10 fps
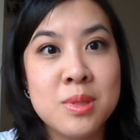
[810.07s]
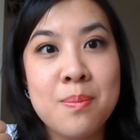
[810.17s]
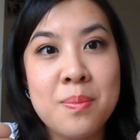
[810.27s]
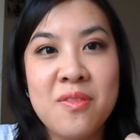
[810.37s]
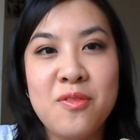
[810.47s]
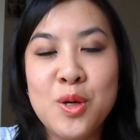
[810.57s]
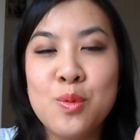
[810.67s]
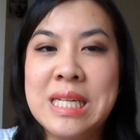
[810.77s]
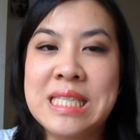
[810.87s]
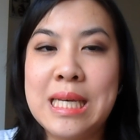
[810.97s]
thumbs up if
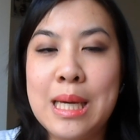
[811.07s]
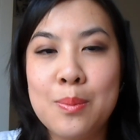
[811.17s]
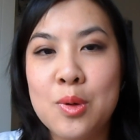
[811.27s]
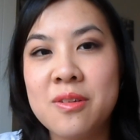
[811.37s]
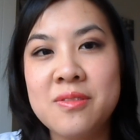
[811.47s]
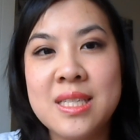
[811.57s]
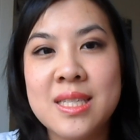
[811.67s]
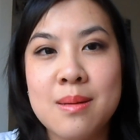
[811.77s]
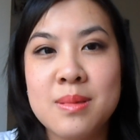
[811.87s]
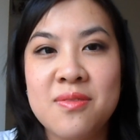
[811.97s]
you want to see more of
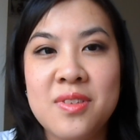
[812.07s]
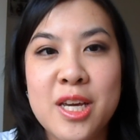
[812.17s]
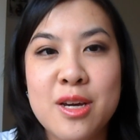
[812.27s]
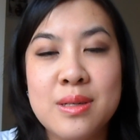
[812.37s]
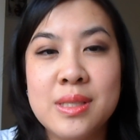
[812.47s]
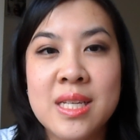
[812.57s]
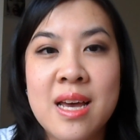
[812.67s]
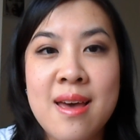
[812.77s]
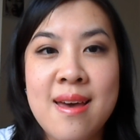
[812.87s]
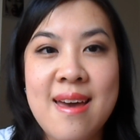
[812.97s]
these types of
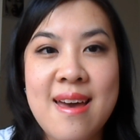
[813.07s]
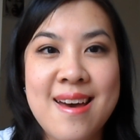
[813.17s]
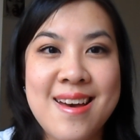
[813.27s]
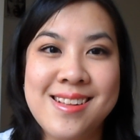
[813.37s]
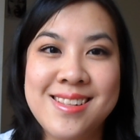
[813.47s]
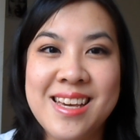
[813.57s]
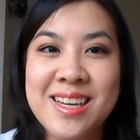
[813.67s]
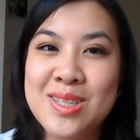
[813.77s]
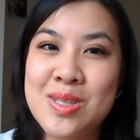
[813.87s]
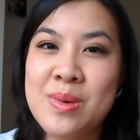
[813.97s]
videos. And
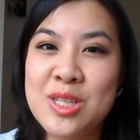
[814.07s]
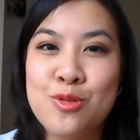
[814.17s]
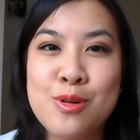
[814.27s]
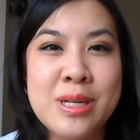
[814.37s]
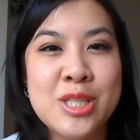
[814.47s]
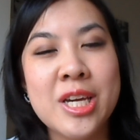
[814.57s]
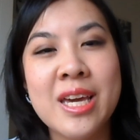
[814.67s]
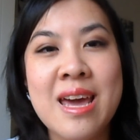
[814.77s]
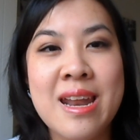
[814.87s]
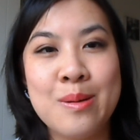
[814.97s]
thank you so much for
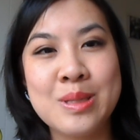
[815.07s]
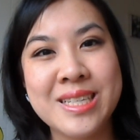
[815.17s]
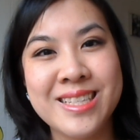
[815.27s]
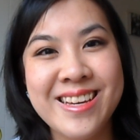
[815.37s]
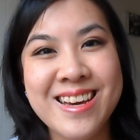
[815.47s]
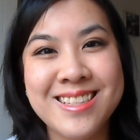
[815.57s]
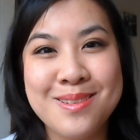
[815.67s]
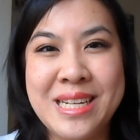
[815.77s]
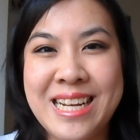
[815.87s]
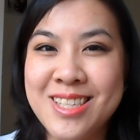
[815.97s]
watching, and I'll talk to you
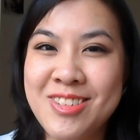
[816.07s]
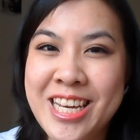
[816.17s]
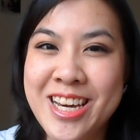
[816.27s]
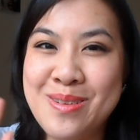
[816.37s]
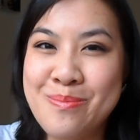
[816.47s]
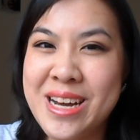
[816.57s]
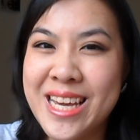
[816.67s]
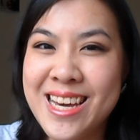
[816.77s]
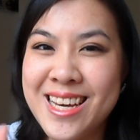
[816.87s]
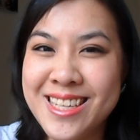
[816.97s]
guys in my next video.
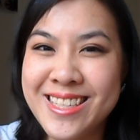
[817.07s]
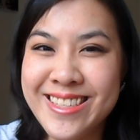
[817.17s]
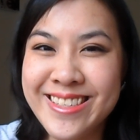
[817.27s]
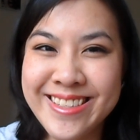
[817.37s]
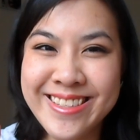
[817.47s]
Bye guys.